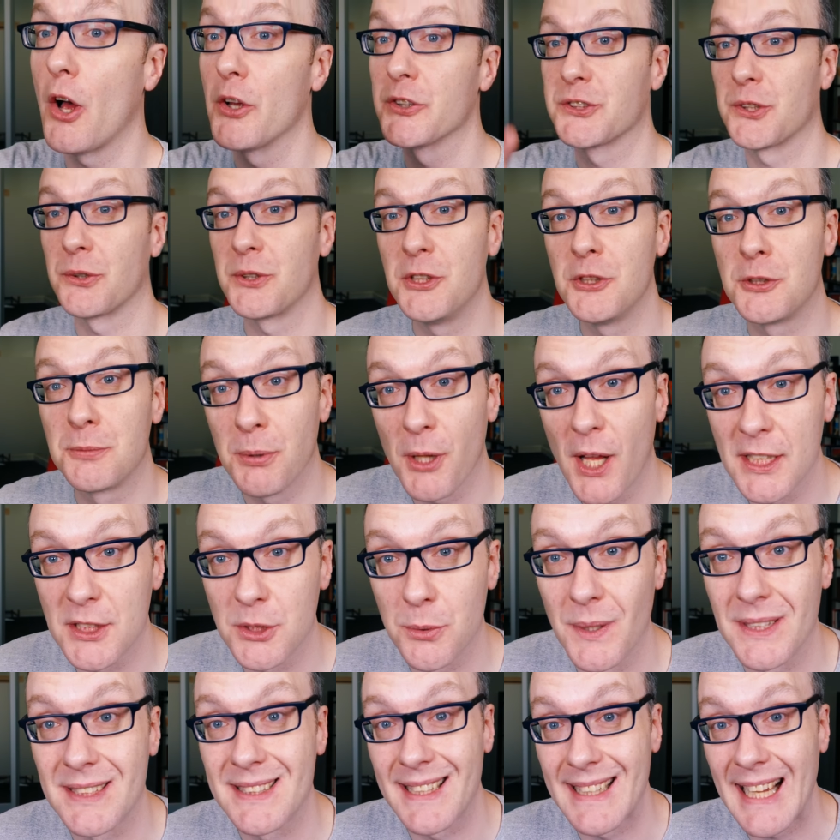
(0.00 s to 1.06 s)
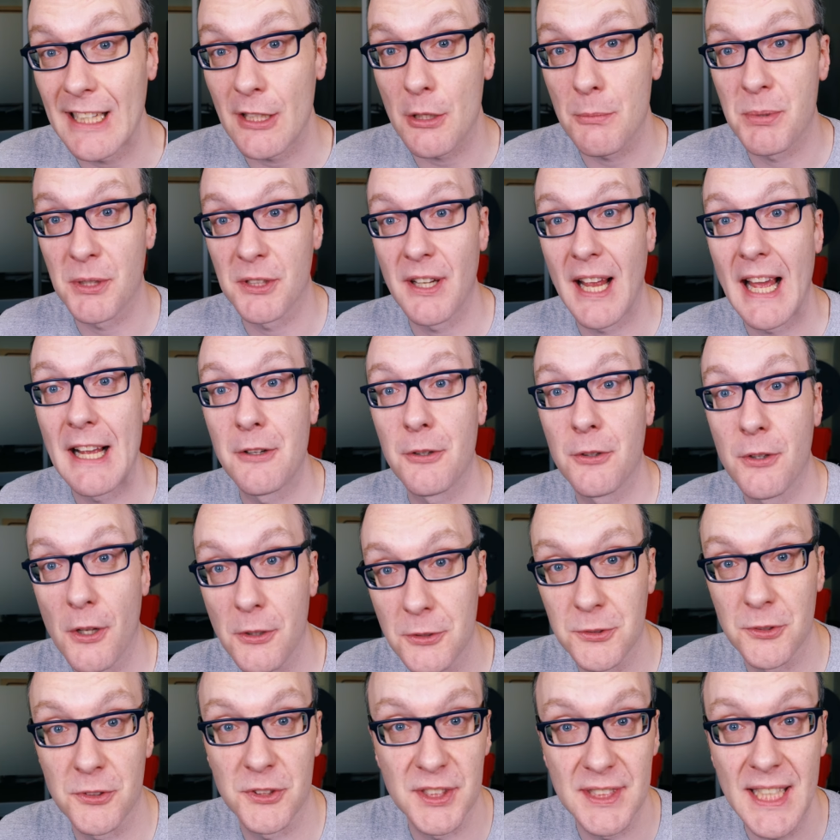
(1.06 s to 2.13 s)
Also, huge plot twist, that Alberta
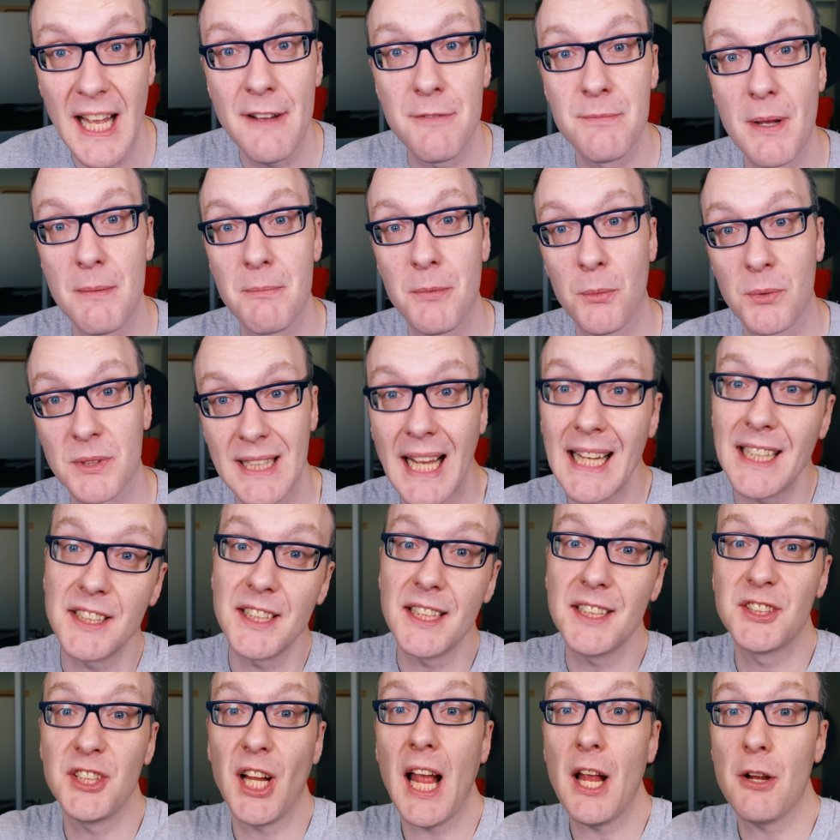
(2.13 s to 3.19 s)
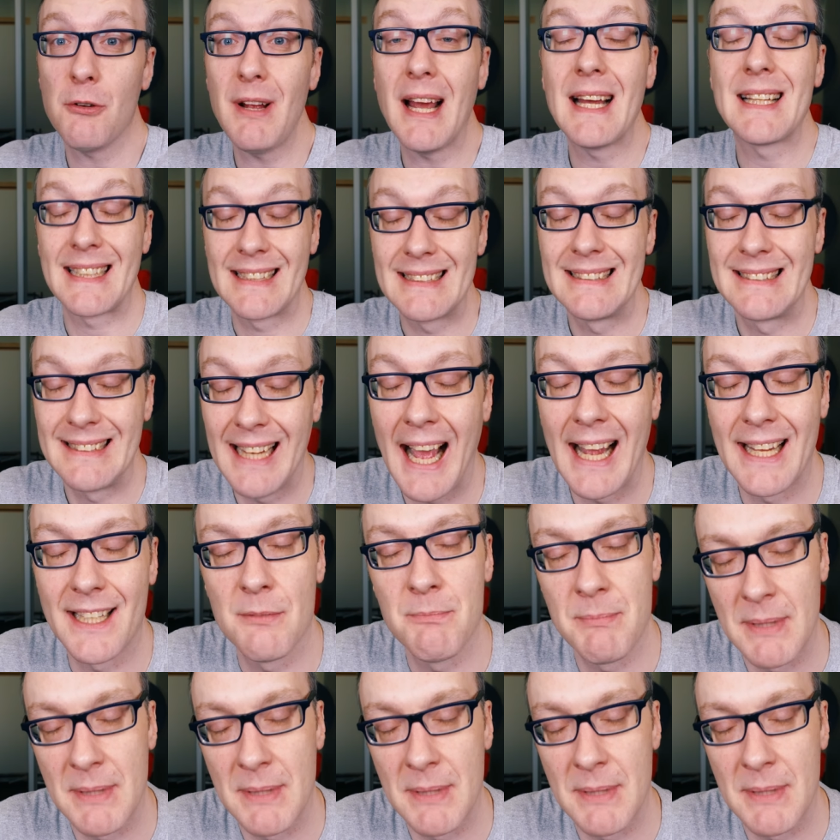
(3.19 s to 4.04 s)
agricultural staff member was actually a giant rat and died